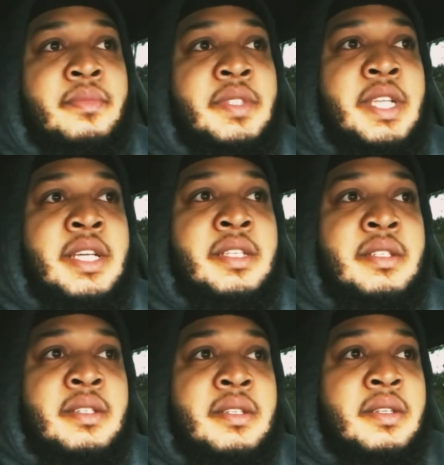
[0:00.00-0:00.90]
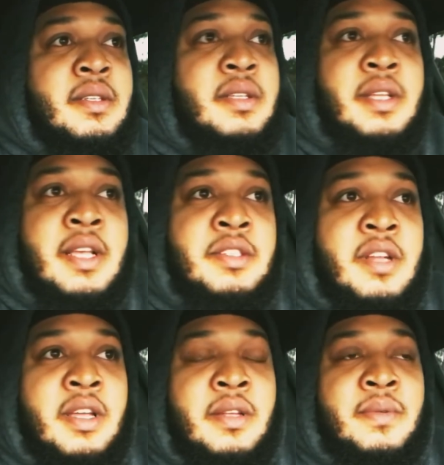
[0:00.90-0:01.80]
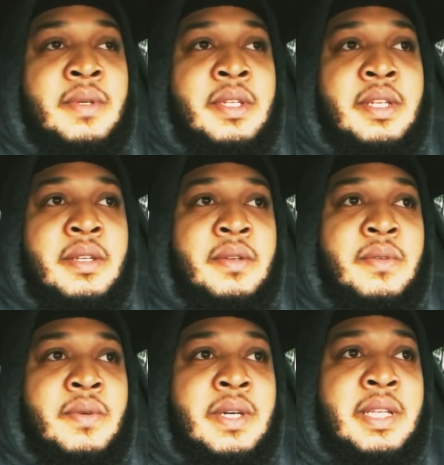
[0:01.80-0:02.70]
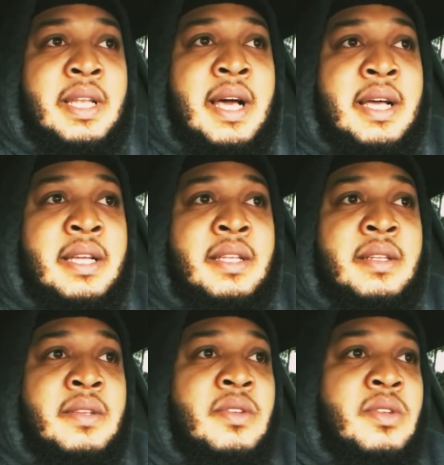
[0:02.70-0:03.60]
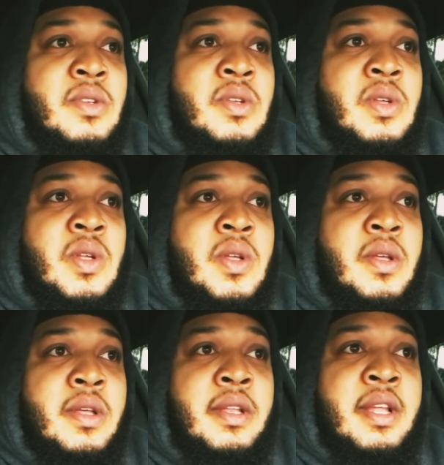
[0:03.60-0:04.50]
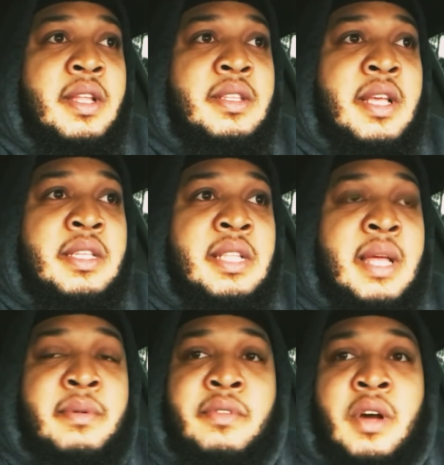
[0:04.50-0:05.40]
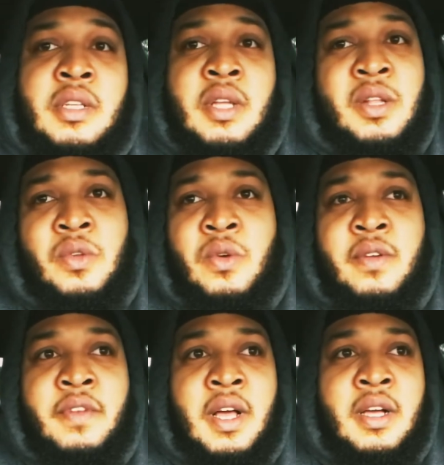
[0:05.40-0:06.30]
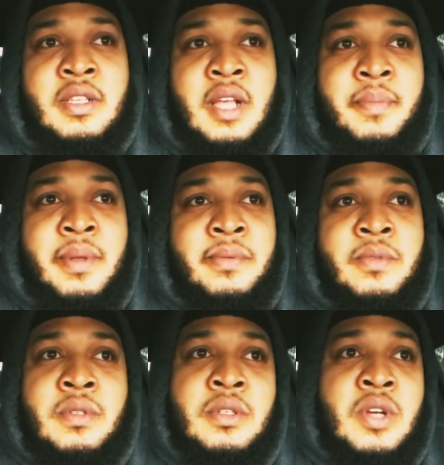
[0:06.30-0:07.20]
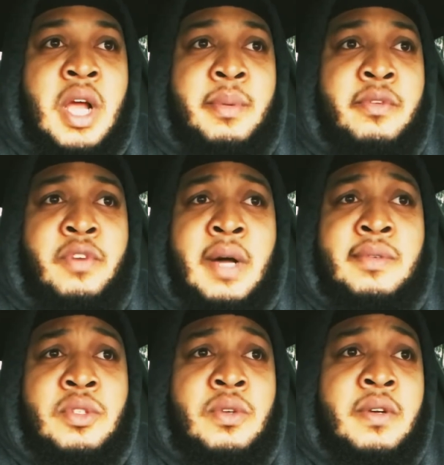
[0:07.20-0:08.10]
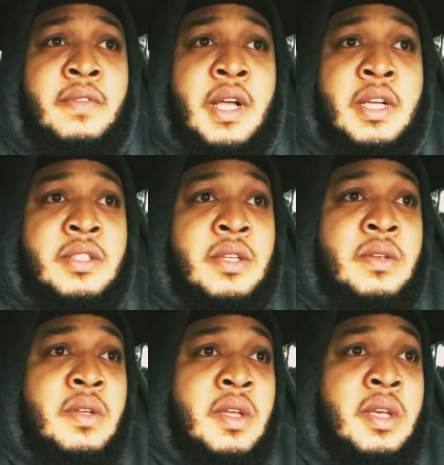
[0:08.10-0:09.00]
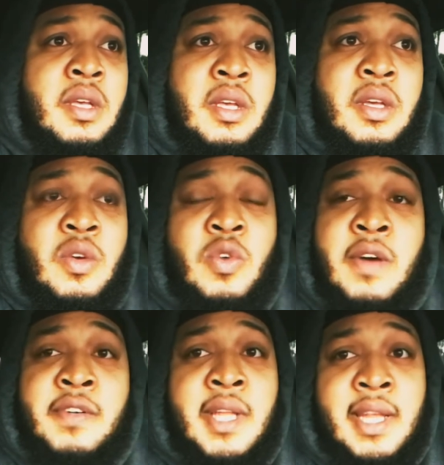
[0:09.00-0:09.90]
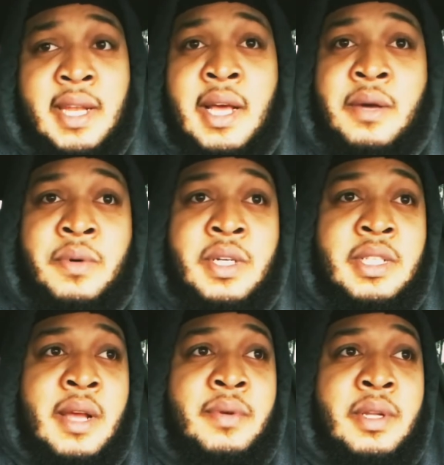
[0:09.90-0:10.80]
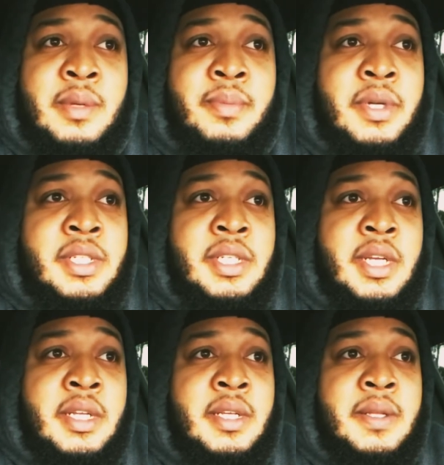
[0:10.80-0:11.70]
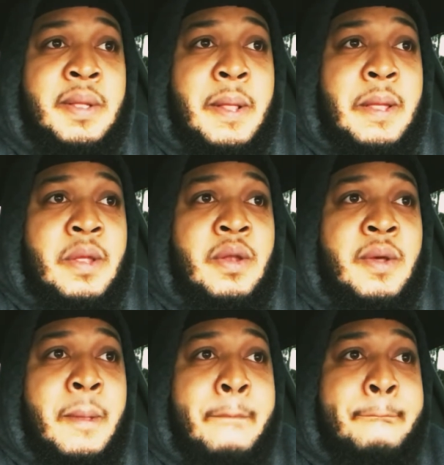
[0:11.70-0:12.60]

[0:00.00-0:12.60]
that's, I started with, what, 9? That's like before I started doing vlogs, like people subscribing before I was doing vlogs. So whoever that 9 was, I really appreciate it, you know?